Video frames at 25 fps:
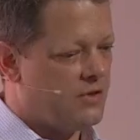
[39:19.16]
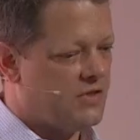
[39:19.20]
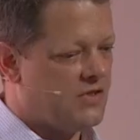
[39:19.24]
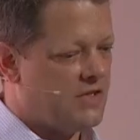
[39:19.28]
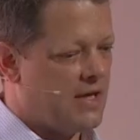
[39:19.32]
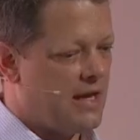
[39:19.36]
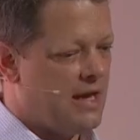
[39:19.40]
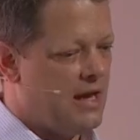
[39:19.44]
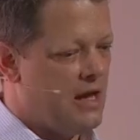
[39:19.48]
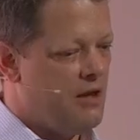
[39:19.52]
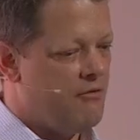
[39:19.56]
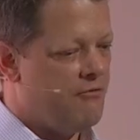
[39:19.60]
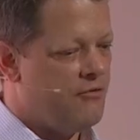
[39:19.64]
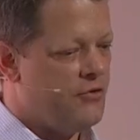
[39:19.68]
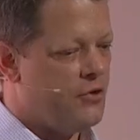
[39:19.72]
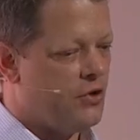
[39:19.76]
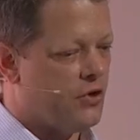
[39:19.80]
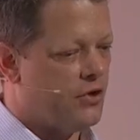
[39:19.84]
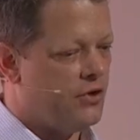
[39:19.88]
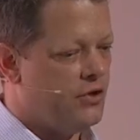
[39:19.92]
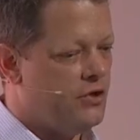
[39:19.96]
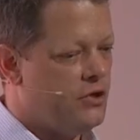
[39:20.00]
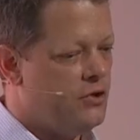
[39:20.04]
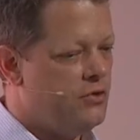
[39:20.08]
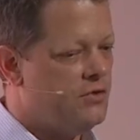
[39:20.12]
say if you're
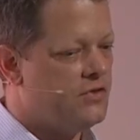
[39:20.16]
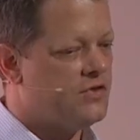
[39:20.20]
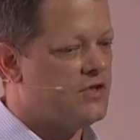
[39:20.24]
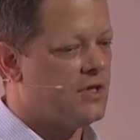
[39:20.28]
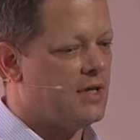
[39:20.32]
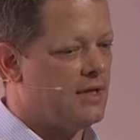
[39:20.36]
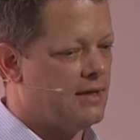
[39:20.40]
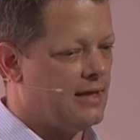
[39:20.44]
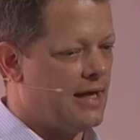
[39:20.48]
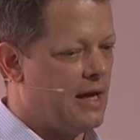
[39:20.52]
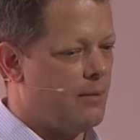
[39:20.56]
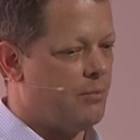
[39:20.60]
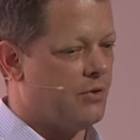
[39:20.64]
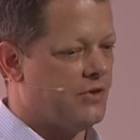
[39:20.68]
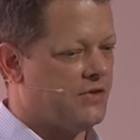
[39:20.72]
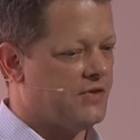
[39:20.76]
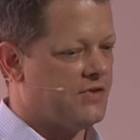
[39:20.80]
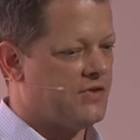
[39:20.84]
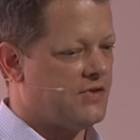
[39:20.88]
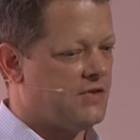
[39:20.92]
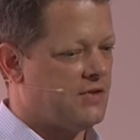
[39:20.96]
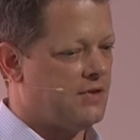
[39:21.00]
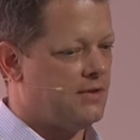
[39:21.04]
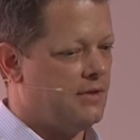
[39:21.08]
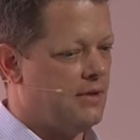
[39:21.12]
using
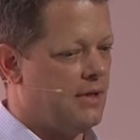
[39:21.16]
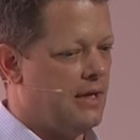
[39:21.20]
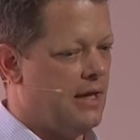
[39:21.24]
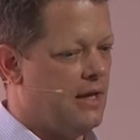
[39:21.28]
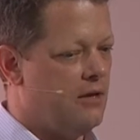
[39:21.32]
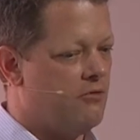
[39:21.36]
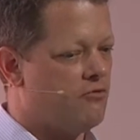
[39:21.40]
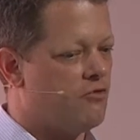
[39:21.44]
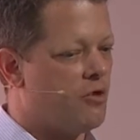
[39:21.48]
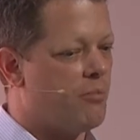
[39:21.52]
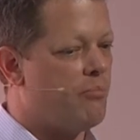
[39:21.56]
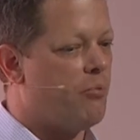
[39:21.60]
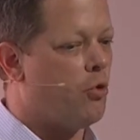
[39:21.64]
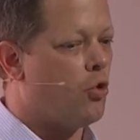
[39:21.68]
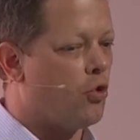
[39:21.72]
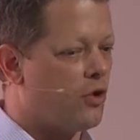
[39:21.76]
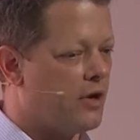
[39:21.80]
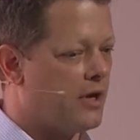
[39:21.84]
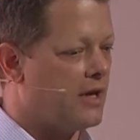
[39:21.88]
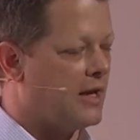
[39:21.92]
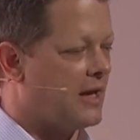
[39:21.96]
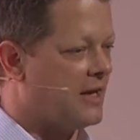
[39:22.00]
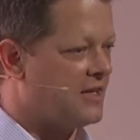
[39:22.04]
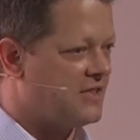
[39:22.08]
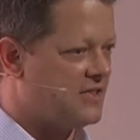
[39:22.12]
labels in
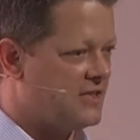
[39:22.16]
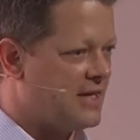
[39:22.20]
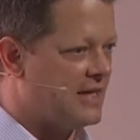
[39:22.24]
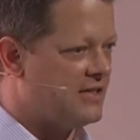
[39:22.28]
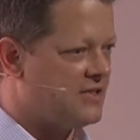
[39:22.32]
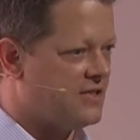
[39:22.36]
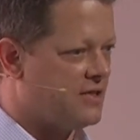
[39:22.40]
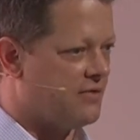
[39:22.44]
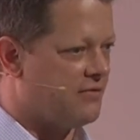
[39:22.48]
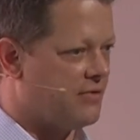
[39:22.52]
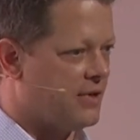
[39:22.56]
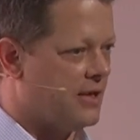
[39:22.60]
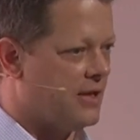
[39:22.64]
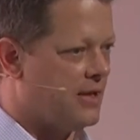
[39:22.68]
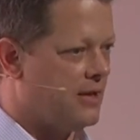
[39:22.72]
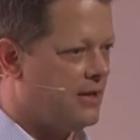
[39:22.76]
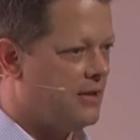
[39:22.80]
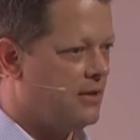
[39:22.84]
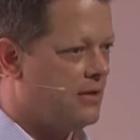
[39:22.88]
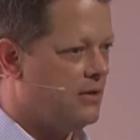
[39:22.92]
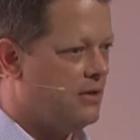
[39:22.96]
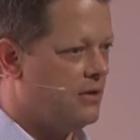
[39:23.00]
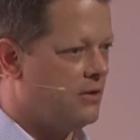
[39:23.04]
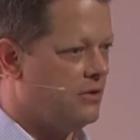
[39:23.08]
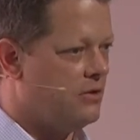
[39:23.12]
reporting extensively, uh
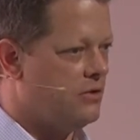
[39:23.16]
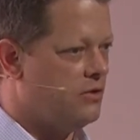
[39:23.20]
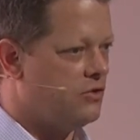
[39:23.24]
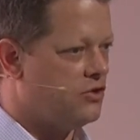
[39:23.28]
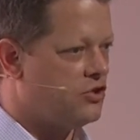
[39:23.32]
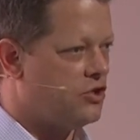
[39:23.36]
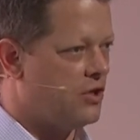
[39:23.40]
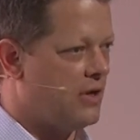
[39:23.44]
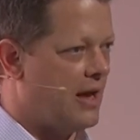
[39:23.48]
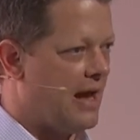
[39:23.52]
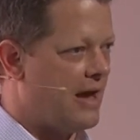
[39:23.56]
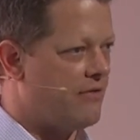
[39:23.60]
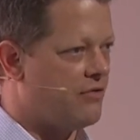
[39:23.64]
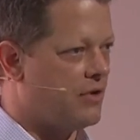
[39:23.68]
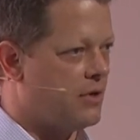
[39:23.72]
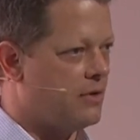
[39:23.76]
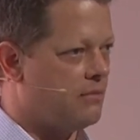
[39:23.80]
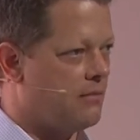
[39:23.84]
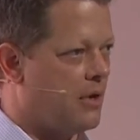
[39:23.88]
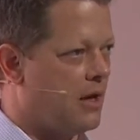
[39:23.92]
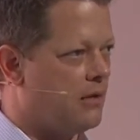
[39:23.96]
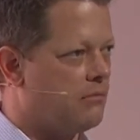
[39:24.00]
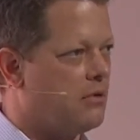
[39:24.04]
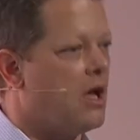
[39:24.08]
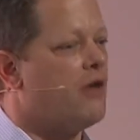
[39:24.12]
-huh. you, you, should have a,
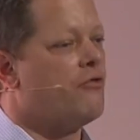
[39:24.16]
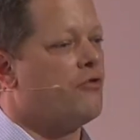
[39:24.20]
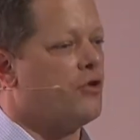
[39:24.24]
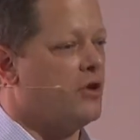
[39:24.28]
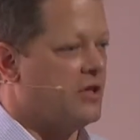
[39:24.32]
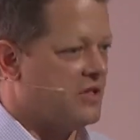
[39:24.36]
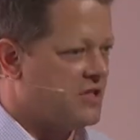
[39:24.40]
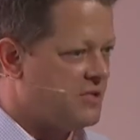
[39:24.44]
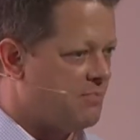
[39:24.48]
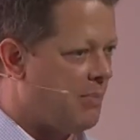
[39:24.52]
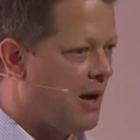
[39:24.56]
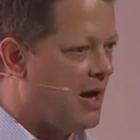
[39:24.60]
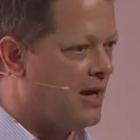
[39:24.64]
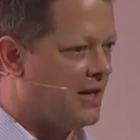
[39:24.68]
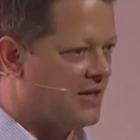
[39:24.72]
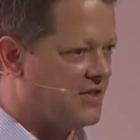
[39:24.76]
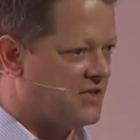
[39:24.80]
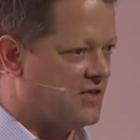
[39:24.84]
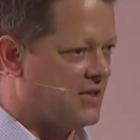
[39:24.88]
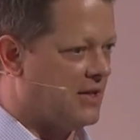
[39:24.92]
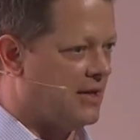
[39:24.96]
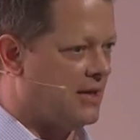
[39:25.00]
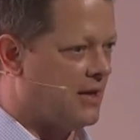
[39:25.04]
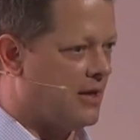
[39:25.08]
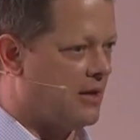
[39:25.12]
a governance
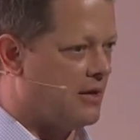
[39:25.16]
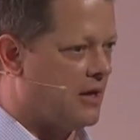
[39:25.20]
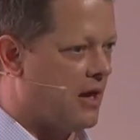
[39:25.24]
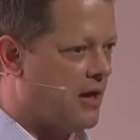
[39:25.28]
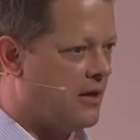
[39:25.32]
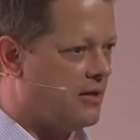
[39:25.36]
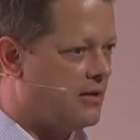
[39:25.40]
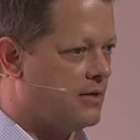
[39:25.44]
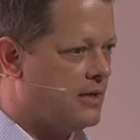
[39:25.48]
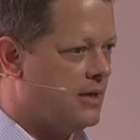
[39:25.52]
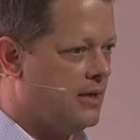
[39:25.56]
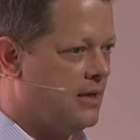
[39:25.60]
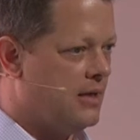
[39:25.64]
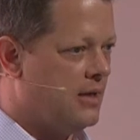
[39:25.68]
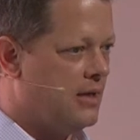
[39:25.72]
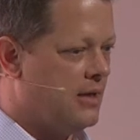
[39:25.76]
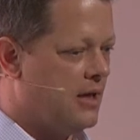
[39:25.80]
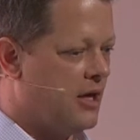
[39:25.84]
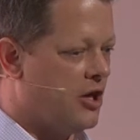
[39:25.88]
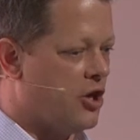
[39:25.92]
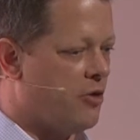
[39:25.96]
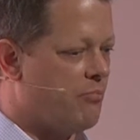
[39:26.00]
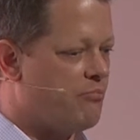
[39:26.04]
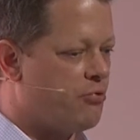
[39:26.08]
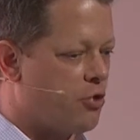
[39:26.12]
policy, a, a,
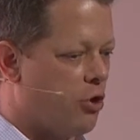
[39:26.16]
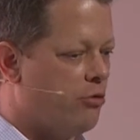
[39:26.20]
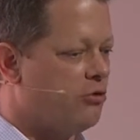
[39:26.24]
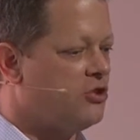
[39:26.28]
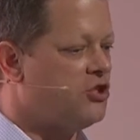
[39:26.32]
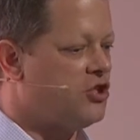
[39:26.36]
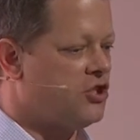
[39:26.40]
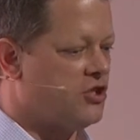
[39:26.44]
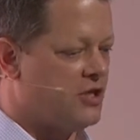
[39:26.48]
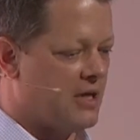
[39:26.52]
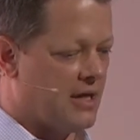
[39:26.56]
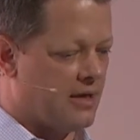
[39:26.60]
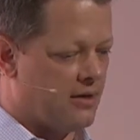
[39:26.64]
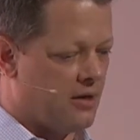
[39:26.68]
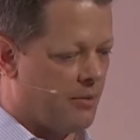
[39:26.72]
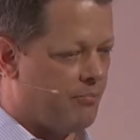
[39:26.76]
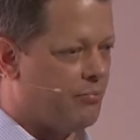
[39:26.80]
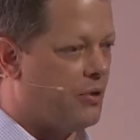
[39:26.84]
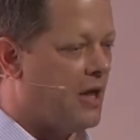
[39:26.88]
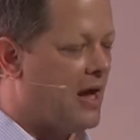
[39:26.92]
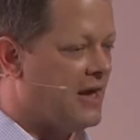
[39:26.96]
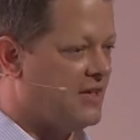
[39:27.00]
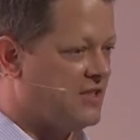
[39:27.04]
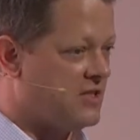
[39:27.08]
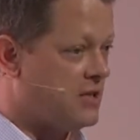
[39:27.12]
an approach that
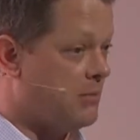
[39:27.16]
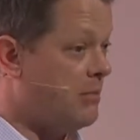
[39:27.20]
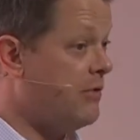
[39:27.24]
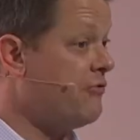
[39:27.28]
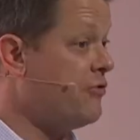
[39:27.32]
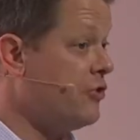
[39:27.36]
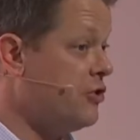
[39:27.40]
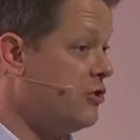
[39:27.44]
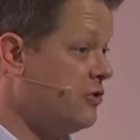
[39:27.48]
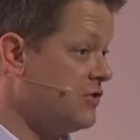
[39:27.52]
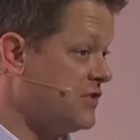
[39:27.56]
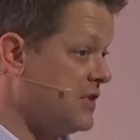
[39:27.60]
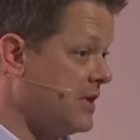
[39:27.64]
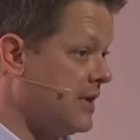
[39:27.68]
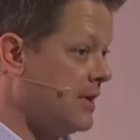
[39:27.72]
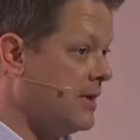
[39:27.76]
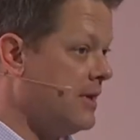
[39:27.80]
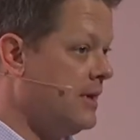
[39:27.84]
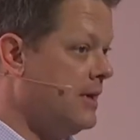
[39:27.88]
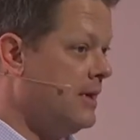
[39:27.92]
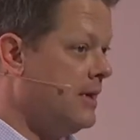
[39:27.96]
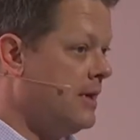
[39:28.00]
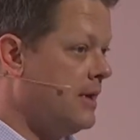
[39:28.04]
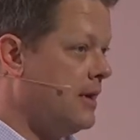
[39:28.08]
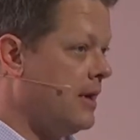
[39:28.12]
applies them. If you're using
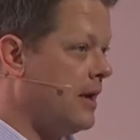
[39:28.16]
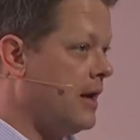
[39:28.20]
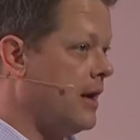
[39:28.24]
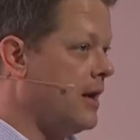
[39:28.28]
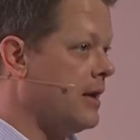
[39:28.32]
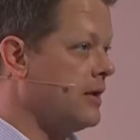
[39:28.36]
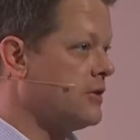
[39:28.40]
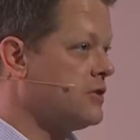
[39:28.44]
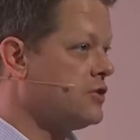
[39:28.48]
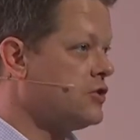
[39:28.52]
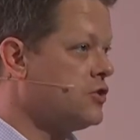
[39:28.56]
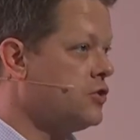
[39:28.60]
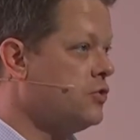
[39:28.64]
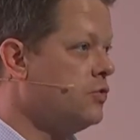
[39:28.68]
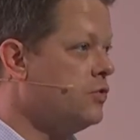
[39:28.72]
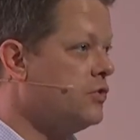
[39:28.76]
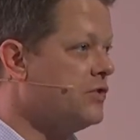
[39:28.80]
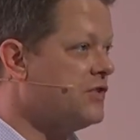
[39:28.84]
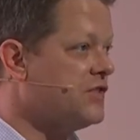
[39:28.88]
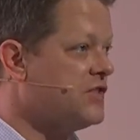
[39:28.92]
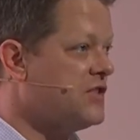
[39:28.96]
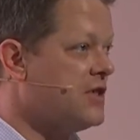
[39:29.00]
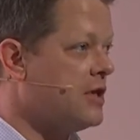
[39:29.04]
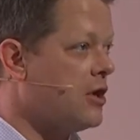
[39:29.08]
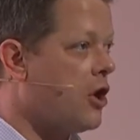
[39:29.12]
uh,
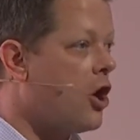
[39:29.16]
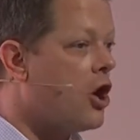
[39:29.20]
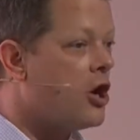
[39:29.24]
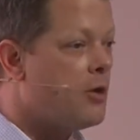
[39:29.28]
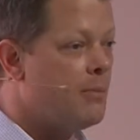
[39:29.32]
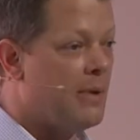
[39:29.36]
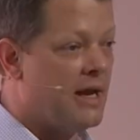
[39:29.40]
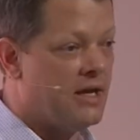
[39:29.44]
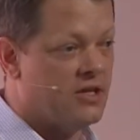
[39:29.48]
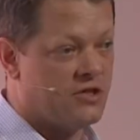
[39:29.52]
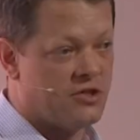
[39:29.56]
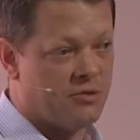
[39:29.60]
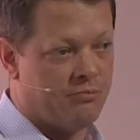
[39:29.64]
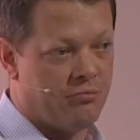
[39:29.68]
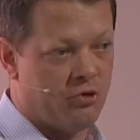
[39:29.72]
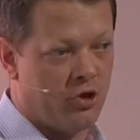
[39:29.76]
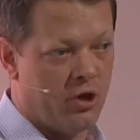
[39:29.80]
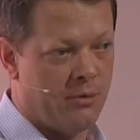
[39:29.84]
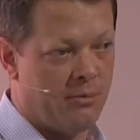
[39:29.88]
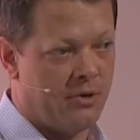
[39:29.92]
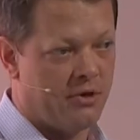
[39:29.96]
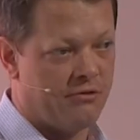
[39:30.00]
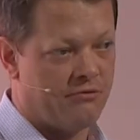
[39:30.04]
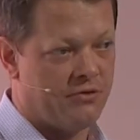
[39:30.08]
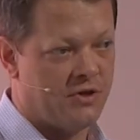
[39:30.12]
tools that automate
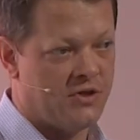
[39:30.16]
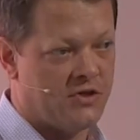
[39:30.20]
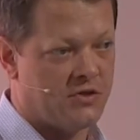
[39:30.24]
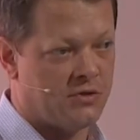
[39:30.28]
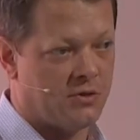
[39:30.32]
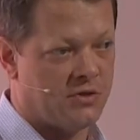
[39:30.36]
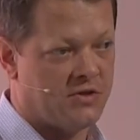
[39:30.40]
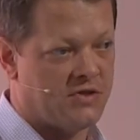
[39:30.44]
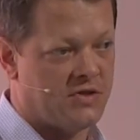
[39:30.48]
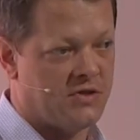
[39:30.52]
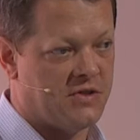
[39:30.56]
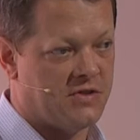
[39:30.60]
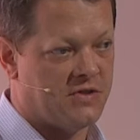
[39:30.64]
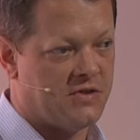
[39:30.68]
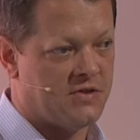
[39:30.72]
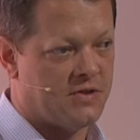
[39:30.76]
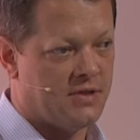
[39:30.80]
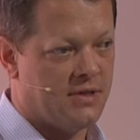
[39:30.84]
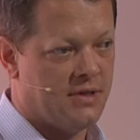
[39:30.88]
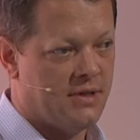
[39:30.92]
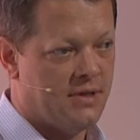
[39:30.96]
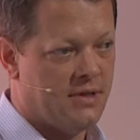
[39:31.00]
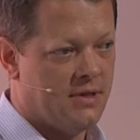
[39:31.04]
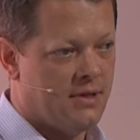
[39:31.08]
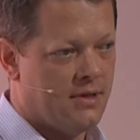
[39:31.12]
deployment of resources,
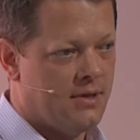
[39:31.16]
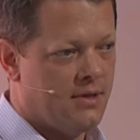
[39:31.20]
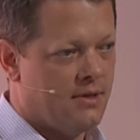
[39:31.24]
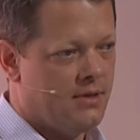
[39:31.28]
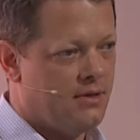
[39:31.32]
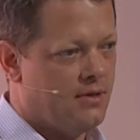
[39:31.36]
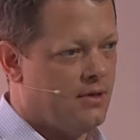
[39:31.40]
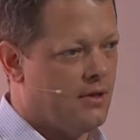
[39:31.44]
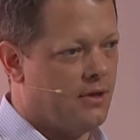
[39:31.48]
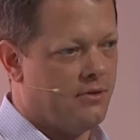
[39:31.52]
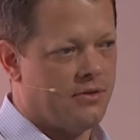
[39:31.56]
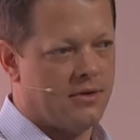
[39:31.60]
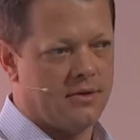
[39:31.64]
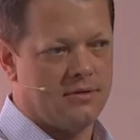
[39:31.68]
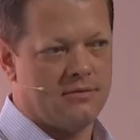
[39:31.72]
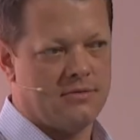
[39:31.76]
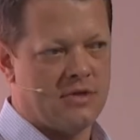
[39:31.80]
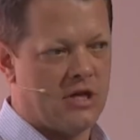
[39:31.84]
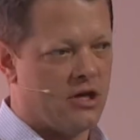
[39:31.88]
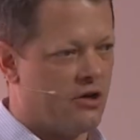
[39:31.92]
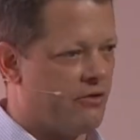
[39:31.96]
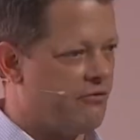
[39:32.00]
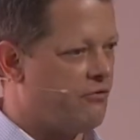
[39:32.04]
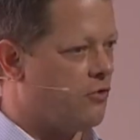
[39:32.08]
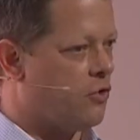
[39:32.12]
yeah. you know, the
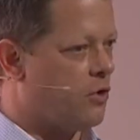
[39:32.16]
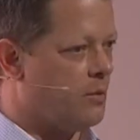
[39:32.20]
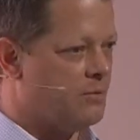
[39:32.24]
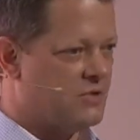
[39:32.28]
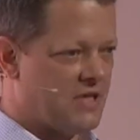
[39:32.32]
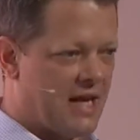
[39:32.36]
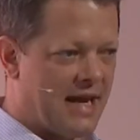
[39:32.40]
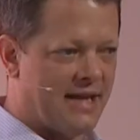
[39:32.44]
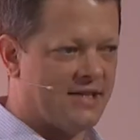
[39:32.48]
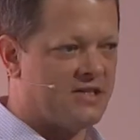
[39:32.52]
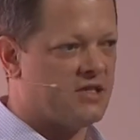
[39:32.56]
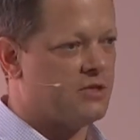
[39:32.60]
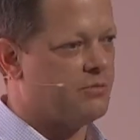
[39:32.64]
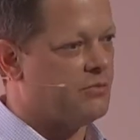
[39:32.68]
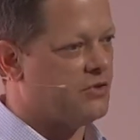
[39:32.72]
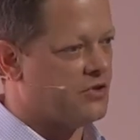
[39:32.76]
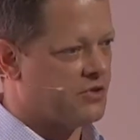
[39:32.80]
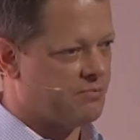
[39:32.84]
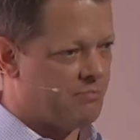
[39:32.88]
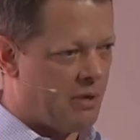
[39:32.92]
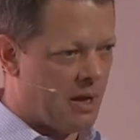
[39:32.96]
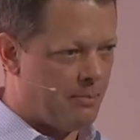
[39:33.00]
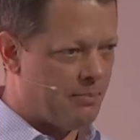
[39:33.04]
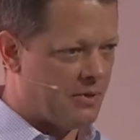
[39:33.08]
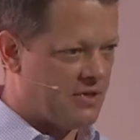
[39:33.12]
Terraforms, Ansibles,
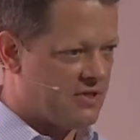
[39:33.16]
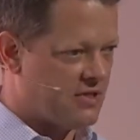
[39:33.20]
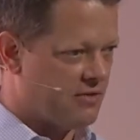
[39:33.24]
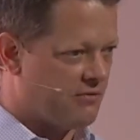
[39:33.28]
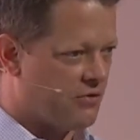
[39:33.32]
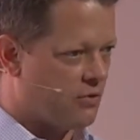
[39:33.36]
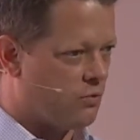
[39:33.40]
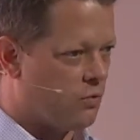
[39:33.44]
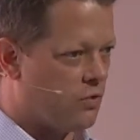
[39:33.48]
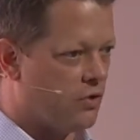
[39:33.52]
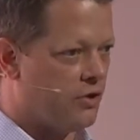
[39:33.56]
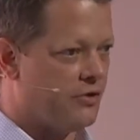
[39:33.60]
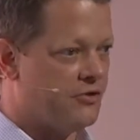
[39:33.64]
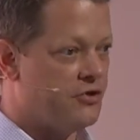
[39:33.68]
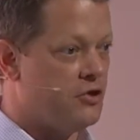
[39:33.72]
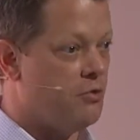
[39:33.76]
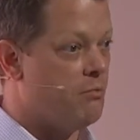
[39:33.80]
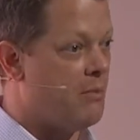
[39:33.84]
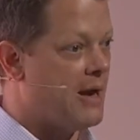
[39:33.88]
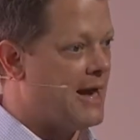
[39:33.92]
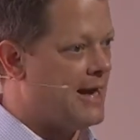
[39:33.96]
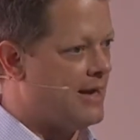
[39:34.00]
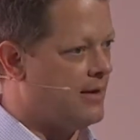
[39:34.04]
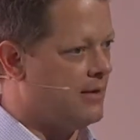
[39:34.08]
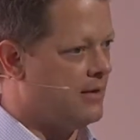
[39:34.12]
Puppets of the world, you
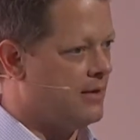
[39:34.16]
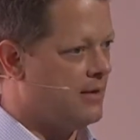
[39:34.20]
might